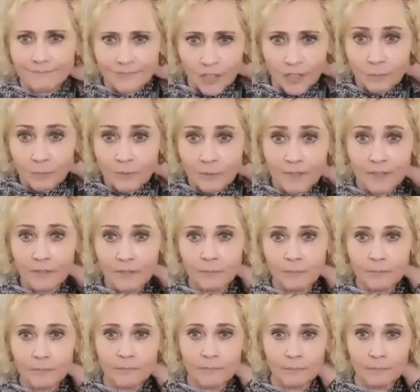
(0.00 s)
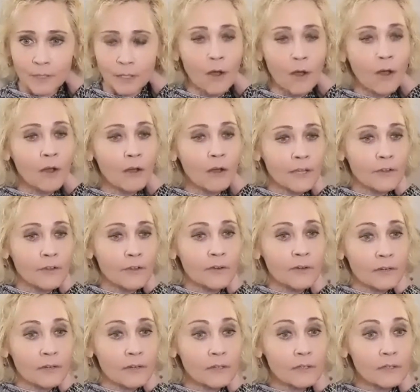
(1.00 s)
judgment doesn't belong
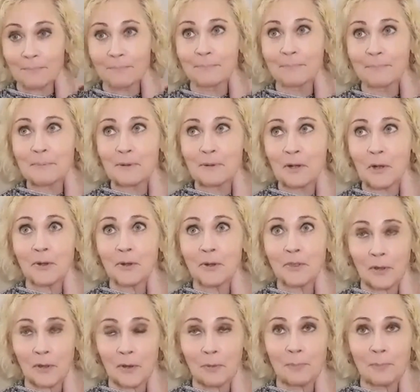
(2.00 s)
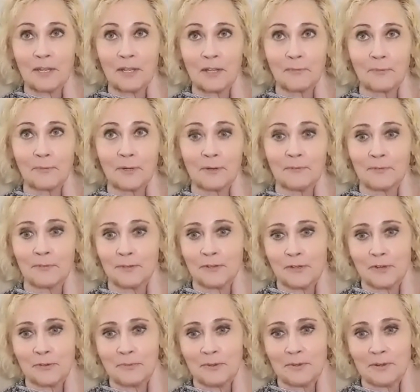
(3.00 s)
here. People go to therapy to get rid of their
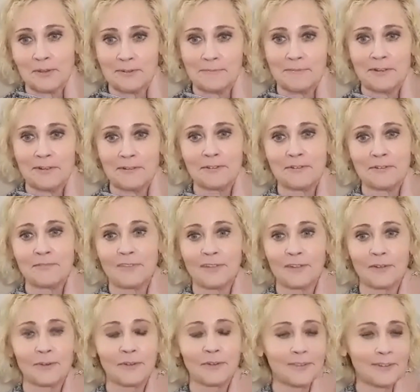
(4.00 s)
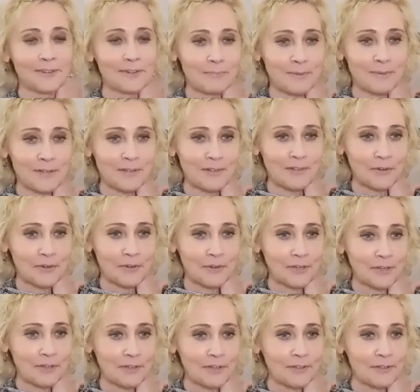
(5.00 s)
judgment. Can you imagine if they go to therapy and
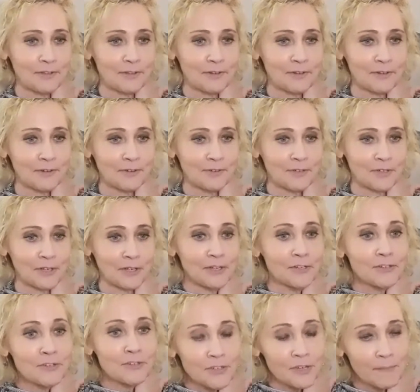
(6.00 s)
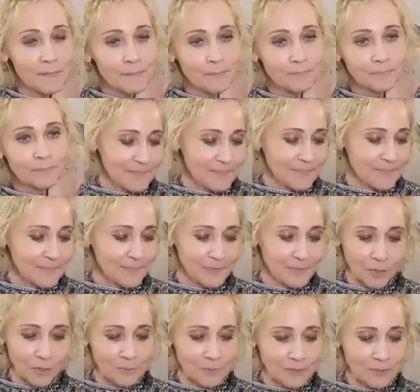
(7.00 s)
they're they're judged?
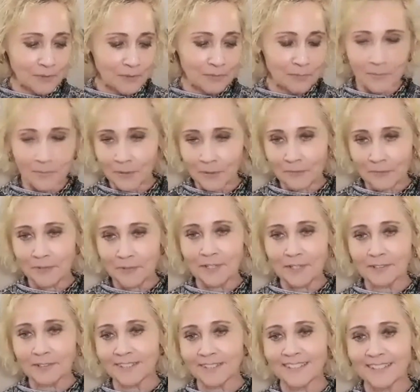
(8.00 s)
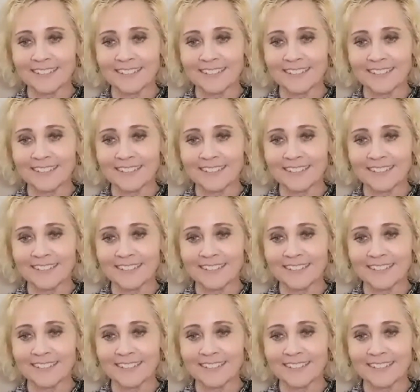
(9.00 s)
Judgment doesn't work for healing.